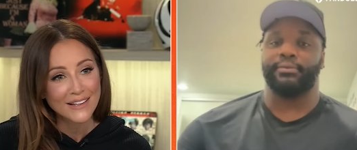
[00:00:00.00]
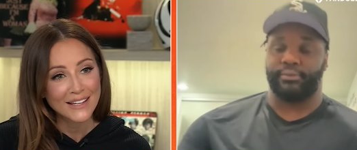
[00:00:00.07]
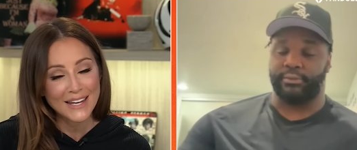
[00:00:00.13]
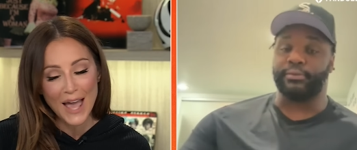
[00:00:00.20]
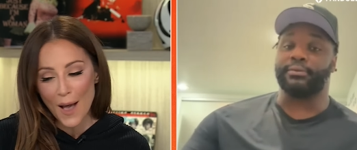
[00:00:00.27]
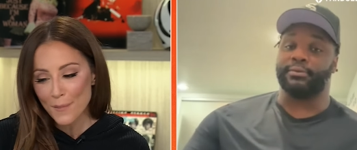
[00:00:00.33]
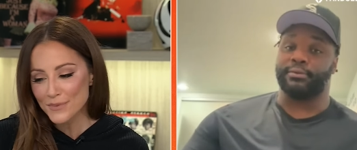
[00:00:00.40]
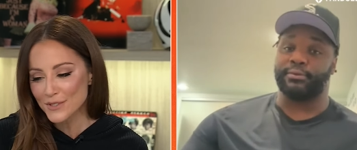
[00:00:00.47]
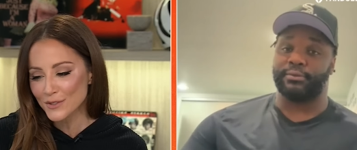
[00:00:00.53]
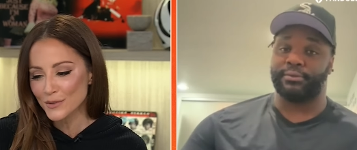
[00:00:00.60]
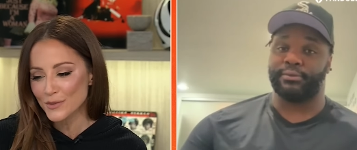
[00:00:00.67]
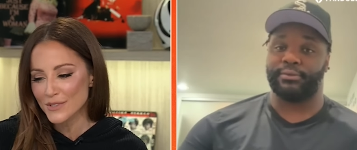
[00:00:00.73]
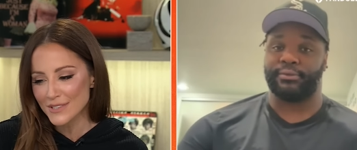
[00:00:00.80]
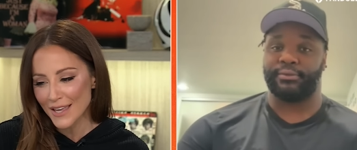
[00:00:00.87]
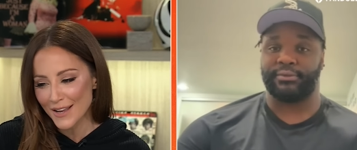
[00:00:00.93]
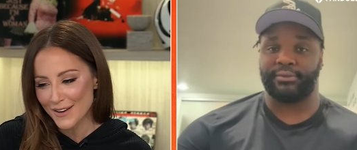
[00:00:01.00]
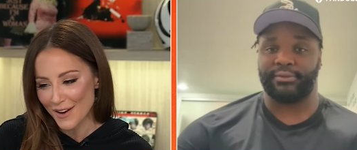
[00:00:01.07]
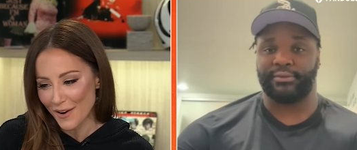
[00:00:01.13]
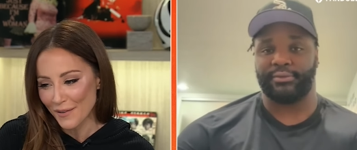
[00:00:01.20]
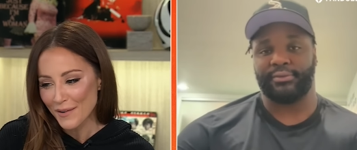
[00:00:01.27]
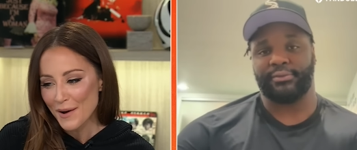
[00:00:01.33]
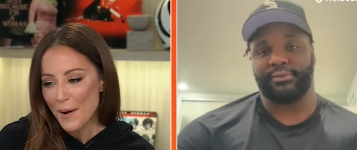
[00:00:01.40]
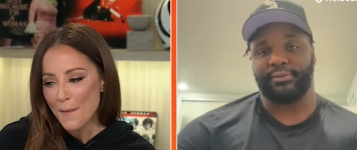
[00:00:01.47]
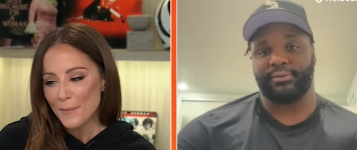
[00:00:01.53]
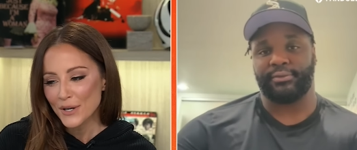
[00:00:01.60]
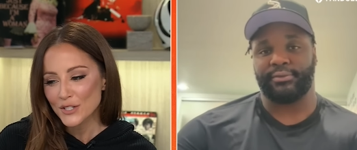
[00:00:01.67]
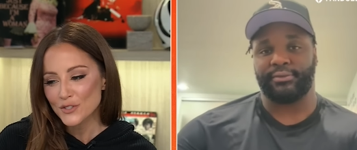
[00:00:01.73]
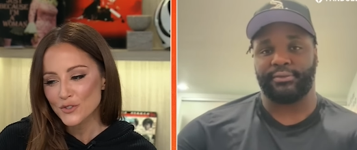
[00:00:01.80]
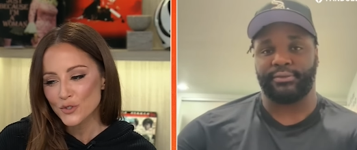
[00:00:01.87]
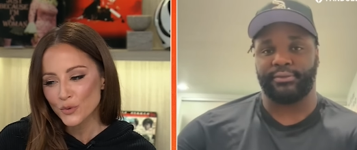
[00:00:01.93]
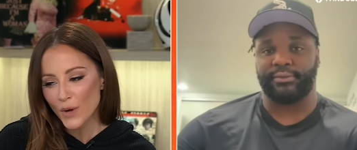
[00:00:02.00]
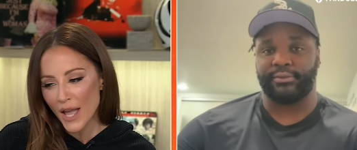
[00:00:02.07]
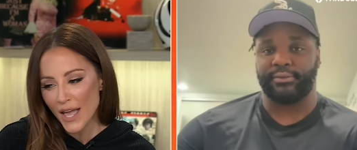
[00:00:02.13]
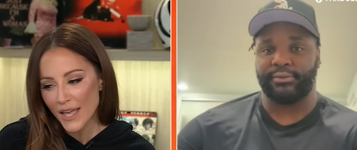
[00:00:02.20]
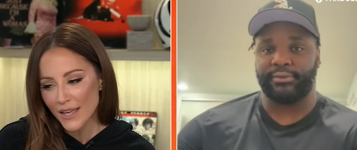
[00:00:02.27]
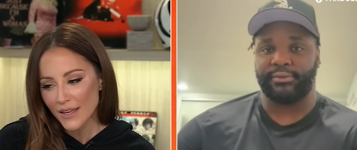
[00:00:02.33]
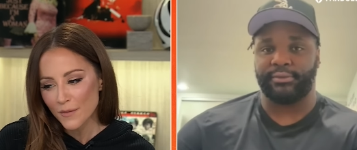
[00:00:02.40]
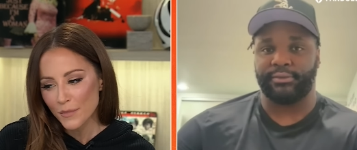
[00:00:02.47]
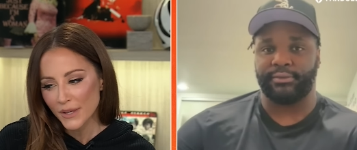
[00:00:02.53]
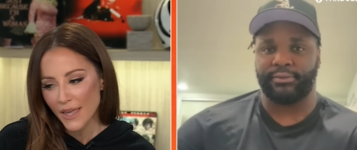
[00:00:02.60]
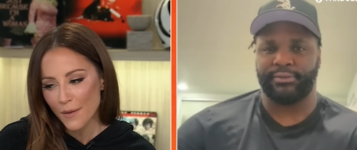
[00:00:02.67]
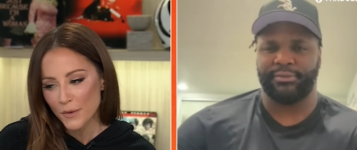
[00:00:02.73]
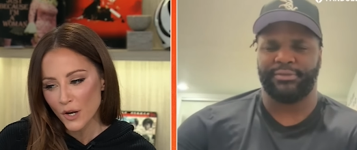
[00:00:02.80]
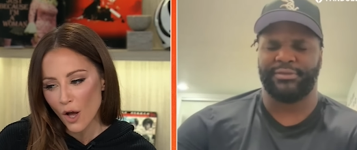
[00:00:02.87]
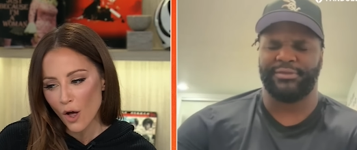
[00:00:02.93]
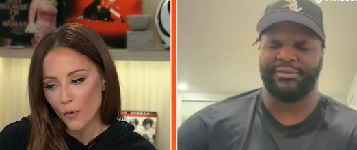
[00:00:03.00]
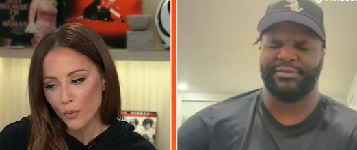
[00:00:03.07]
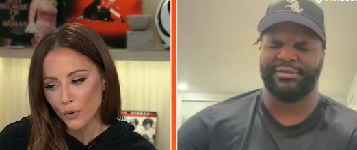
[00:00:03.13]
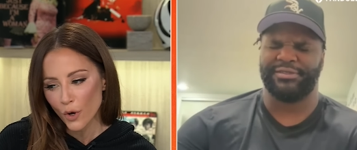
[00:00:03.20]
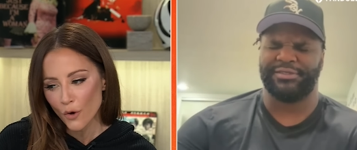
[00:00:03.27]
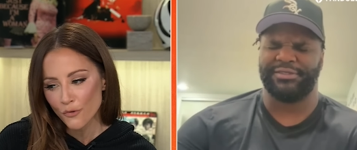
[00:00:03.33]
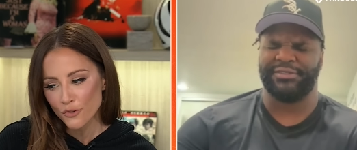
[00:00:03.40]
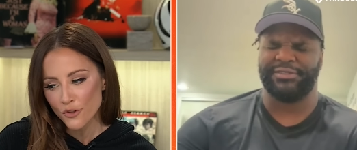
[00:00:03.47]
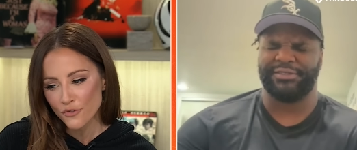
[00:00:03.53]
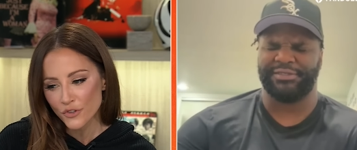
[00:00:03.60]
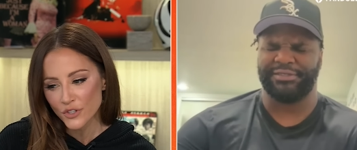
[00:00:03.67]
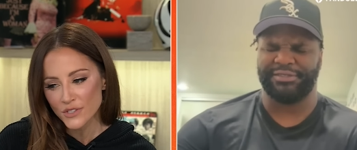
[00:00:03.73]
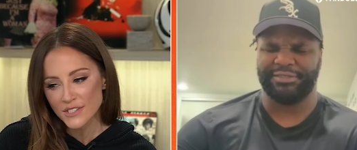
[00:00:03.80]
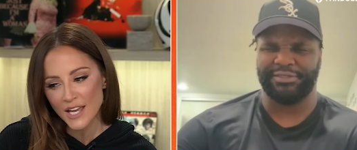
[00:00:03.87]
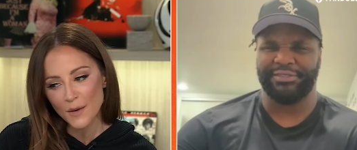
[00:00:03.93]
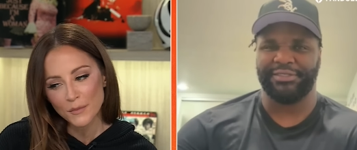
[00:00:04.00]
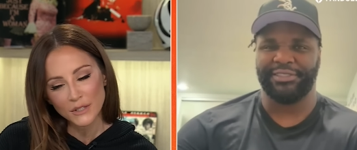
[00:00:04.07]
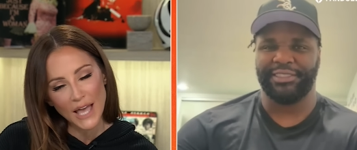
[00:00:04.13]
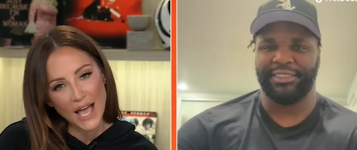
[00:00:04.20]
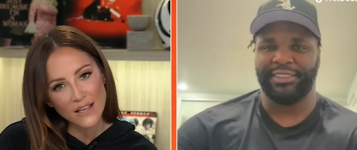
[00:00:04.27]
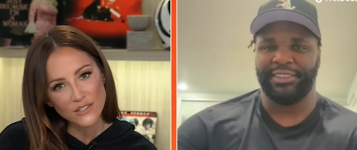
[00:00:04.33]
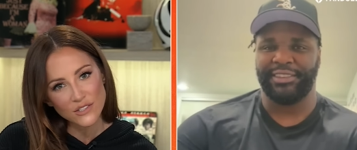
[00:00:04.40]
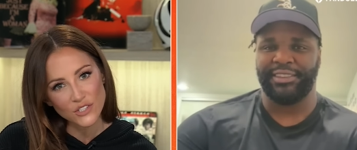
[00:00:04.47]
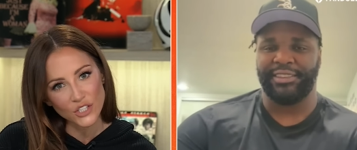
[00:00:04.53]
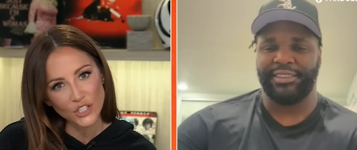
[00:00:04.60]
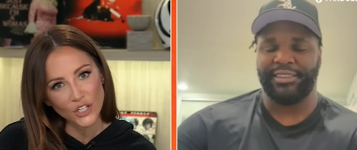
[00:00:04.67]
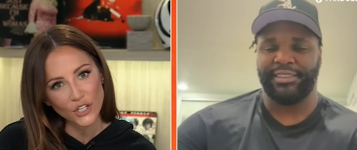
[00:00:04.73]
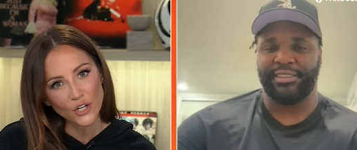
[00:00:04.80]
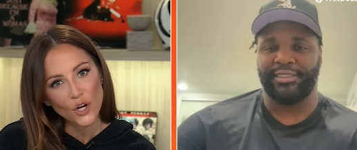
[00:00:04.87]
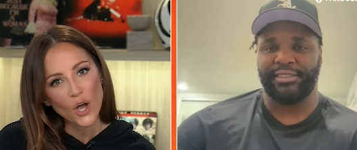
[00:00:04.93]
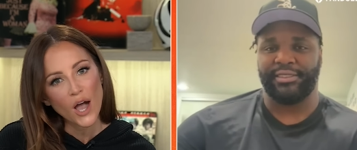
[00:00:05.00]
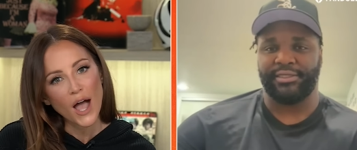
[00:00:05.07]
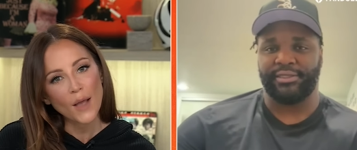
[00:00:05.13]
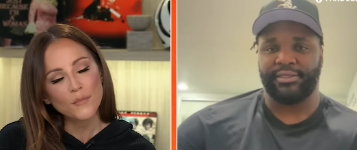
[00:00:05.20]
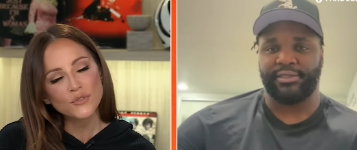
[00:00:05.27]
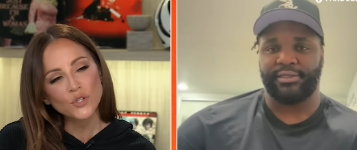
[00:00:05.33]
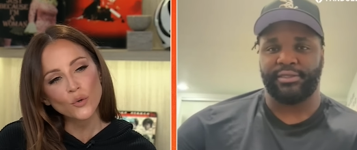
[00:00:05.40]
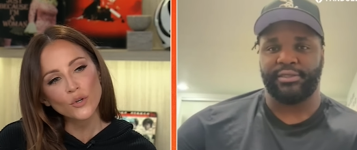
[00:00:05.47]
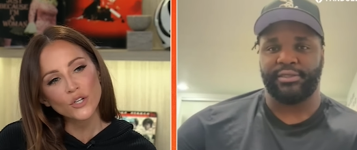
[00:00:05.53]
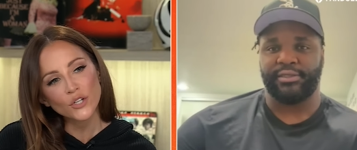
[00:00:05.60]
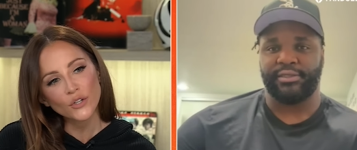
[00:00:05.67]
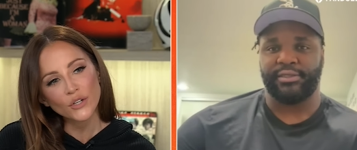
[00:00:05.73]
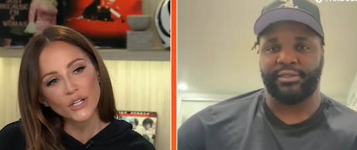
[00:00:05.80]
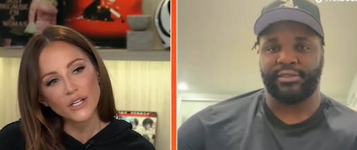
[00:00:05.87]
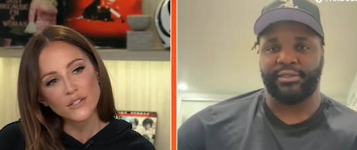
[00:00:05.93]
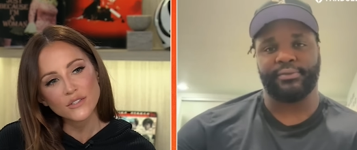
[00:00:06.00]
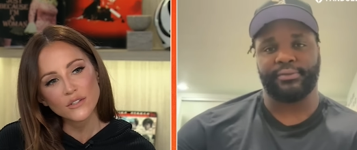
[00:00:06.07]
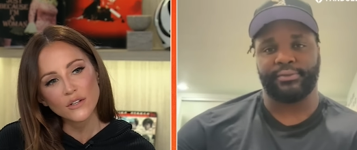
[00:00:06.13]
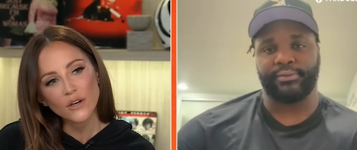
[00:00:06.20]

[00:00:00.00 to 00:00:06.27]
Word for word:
Speaker 1: An absolute psycho. But Trey became an all-pro for the first time last year. I'm so curious